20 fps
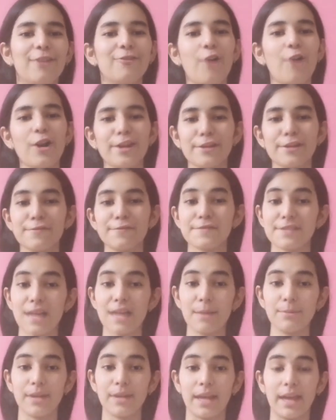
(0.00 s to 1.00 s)
What if
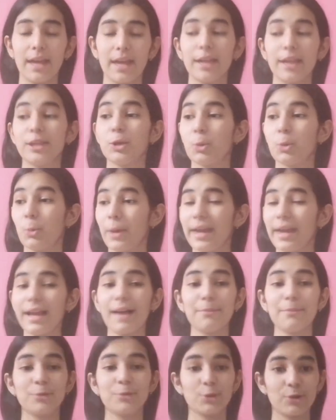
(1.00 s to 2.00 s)
someday you
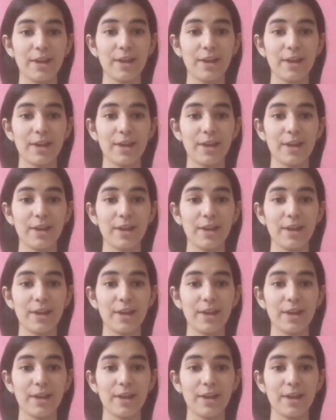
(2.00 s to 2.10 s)
wake up to